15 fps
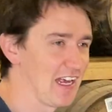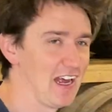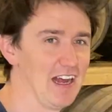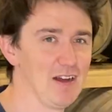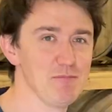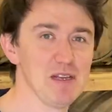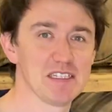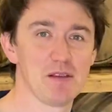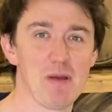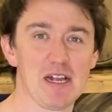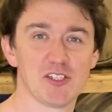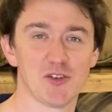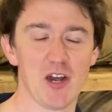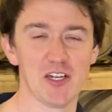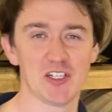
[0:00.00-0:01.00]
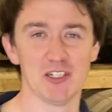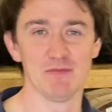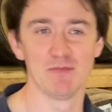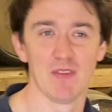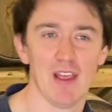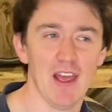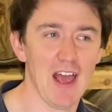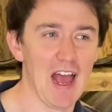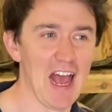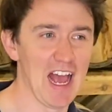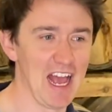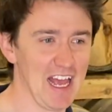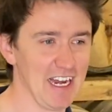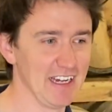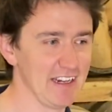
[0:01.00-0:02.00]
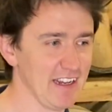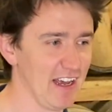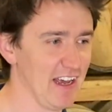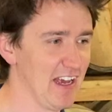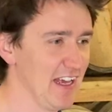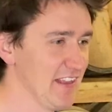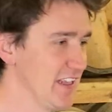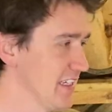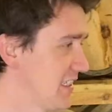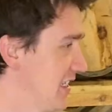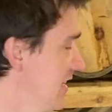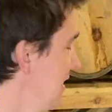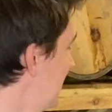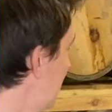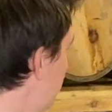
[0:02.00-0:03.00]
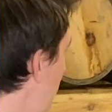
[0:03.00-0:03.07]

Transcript: the maturation, and this is